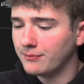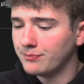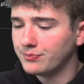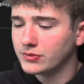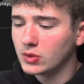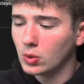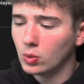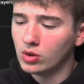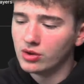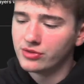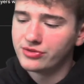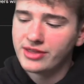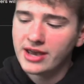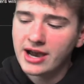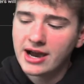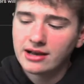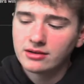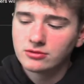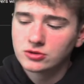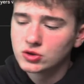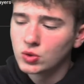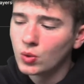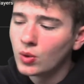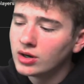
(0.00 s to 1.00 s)
With
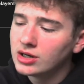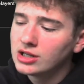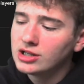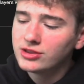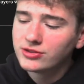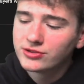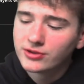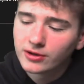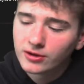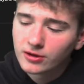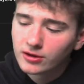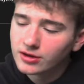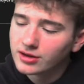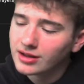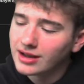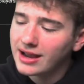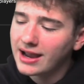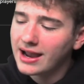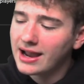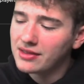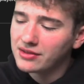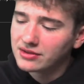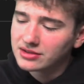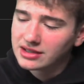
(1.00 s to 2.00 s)
that 23rd
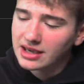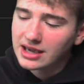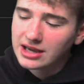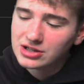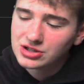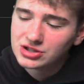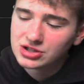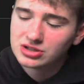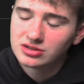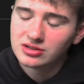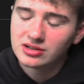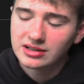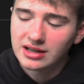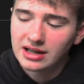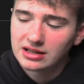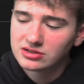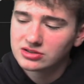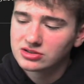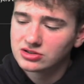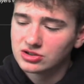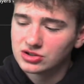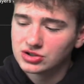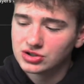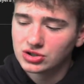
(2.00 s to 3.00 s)
allegation
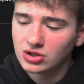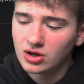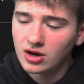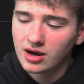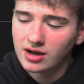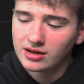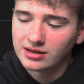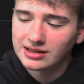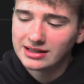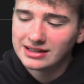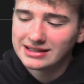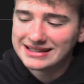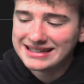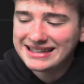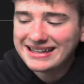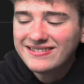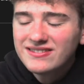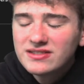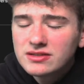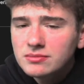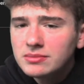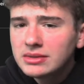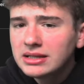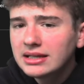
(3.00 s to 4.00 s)
against Deshaun, it
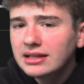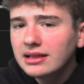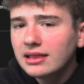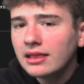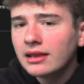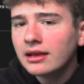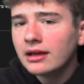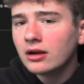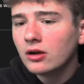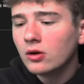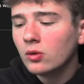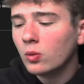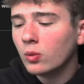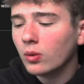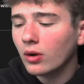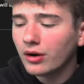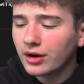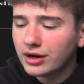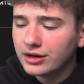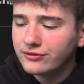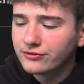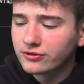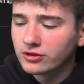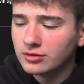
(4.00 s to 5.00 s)
gives me a little
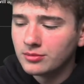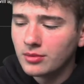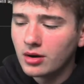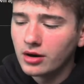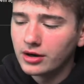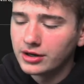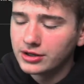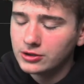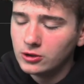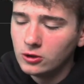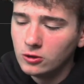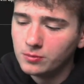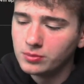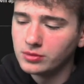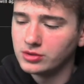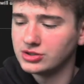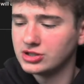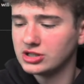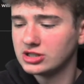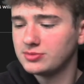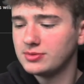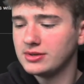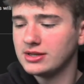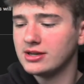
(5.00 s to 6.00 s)
worry for Amari Cooper
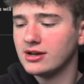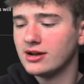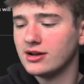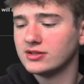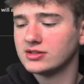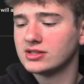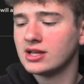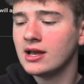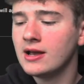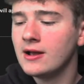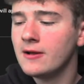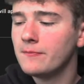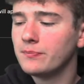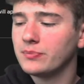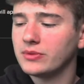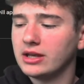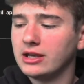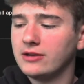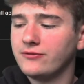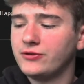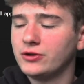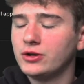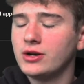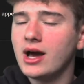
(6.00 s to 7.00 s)
just because
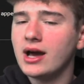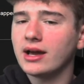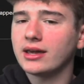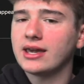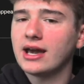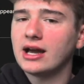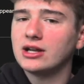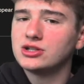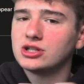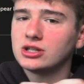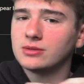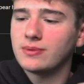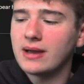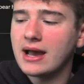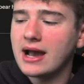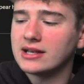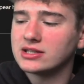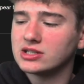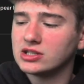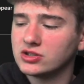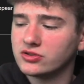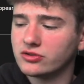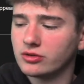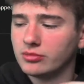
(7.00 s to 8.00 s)
if you're not catching
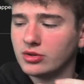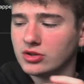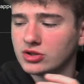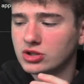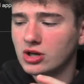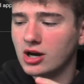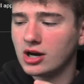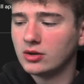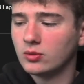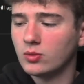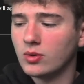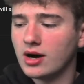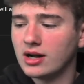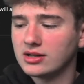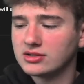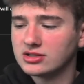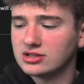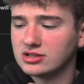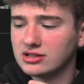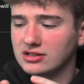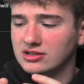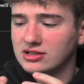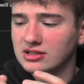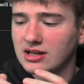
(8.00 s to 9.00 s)
passes from Deshaun
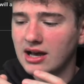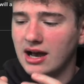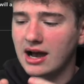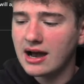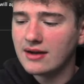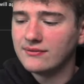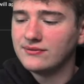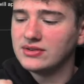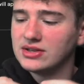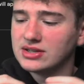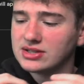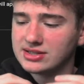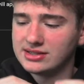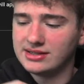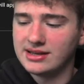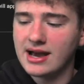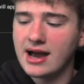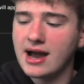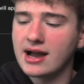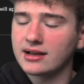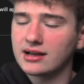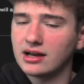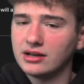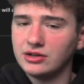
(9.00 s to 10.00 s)
Watson, that's an obvious
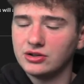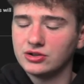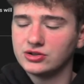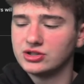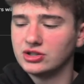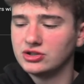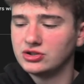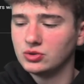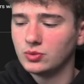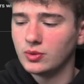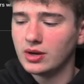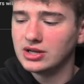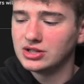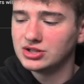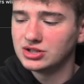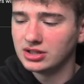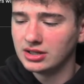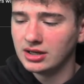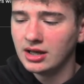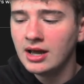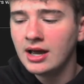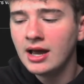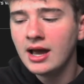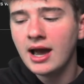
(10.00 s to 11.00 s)
knock on your
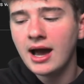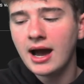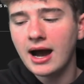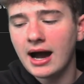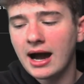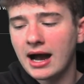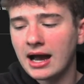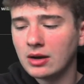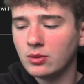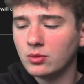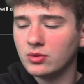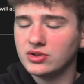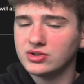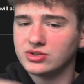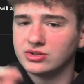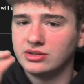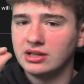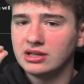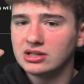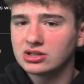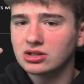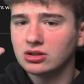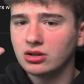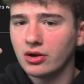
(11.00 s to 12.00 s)
situation. I was
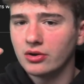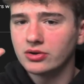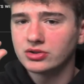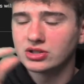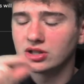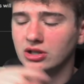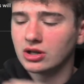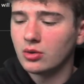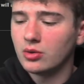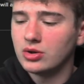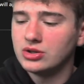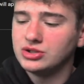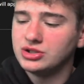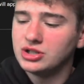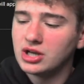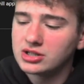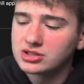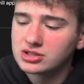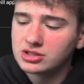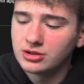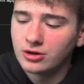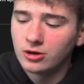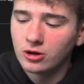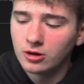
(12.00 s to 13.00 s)
this close to going
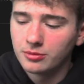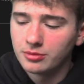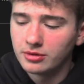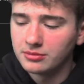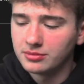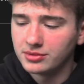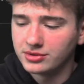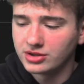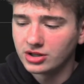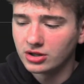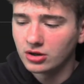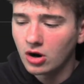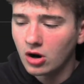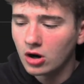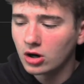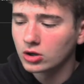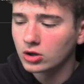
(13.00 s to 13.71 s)
Justin Herbert, but there are